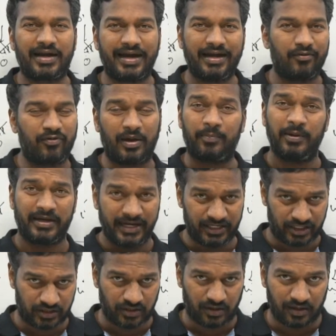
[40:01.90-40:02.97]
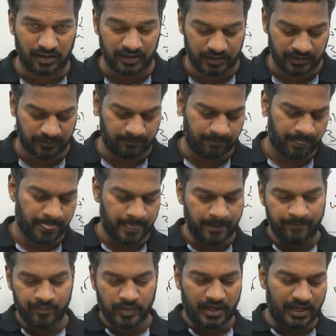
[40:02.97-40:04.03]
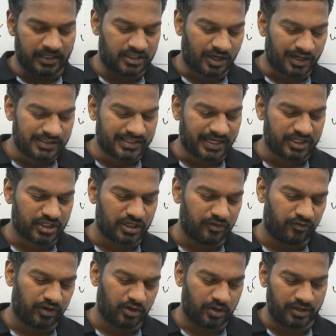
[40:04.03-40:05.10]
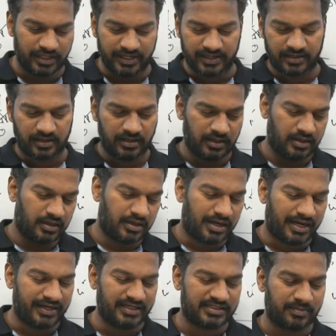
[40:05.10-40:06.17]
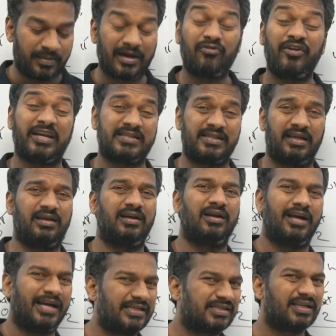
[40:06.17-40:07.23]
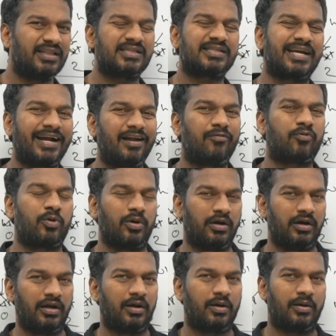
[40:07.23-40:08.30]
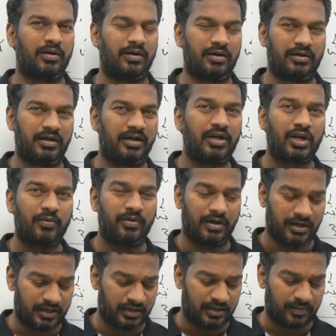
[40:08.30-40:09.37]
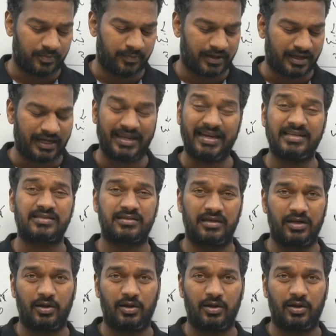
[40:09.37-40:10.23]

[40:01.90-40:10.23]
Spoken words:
kind of application only. And third section, if you go there, and it's bug fixing. I see this kind of interview clearance,